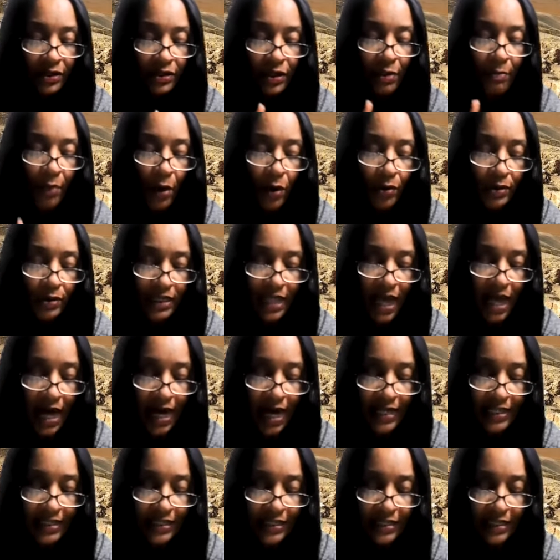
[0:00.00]
The Most
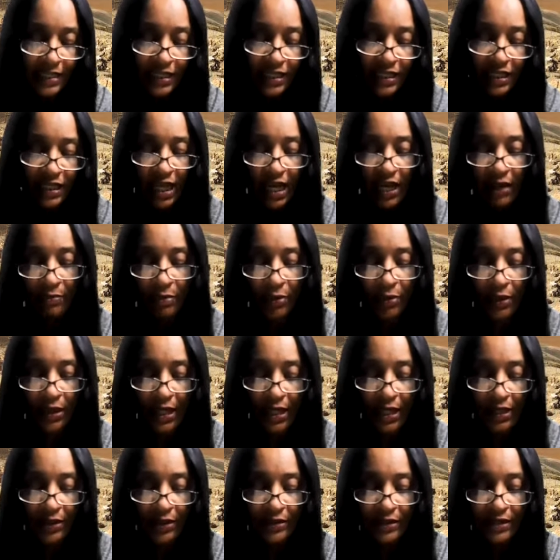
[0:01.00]
High sent
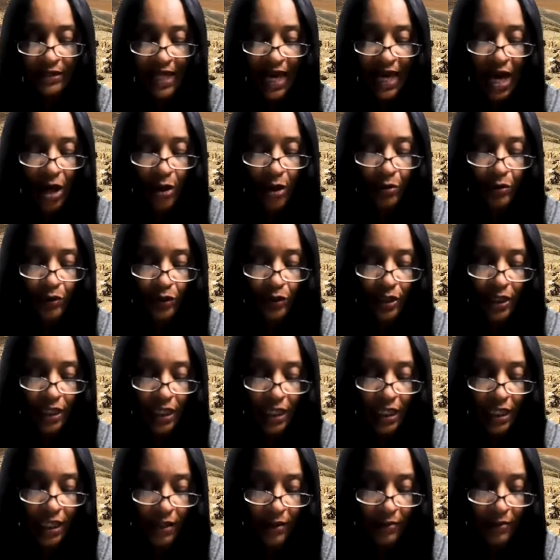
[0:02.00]
Gabriel down to
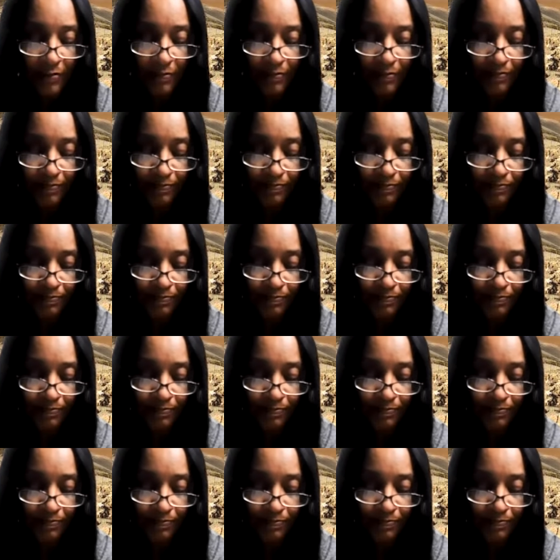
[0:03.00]
him,